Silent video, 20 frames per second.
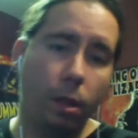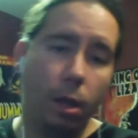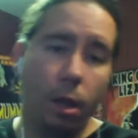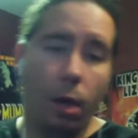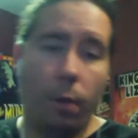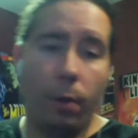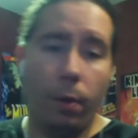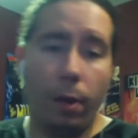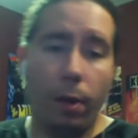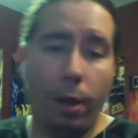
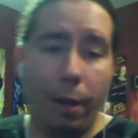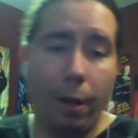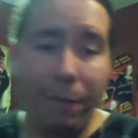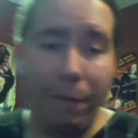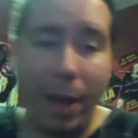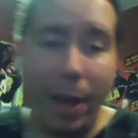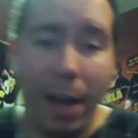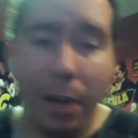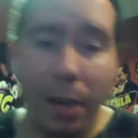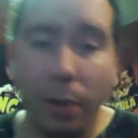Well, our
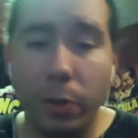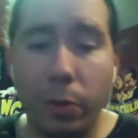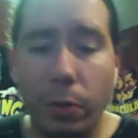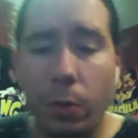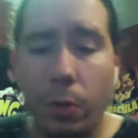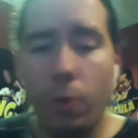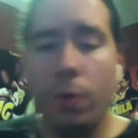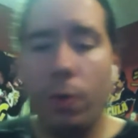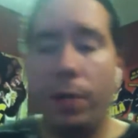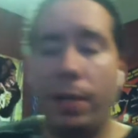final
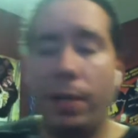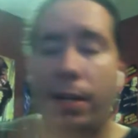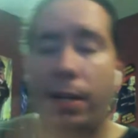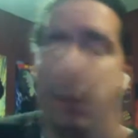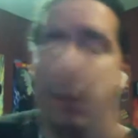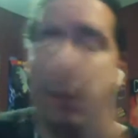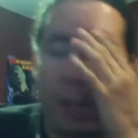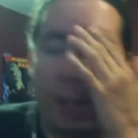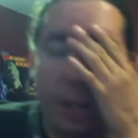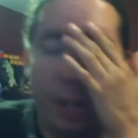story
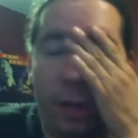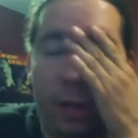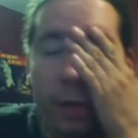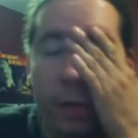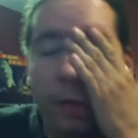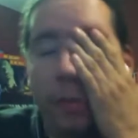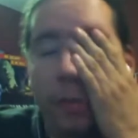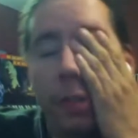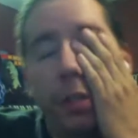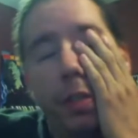
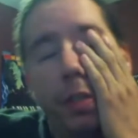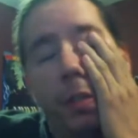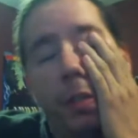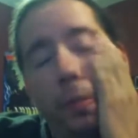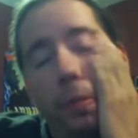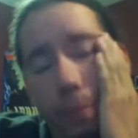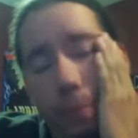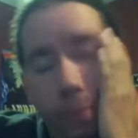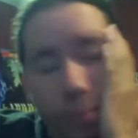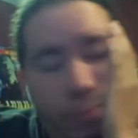involves
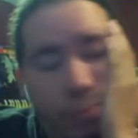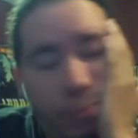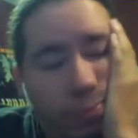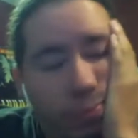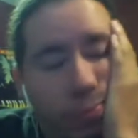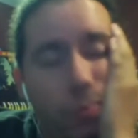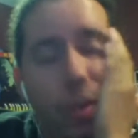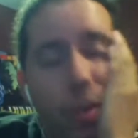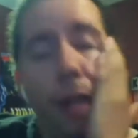an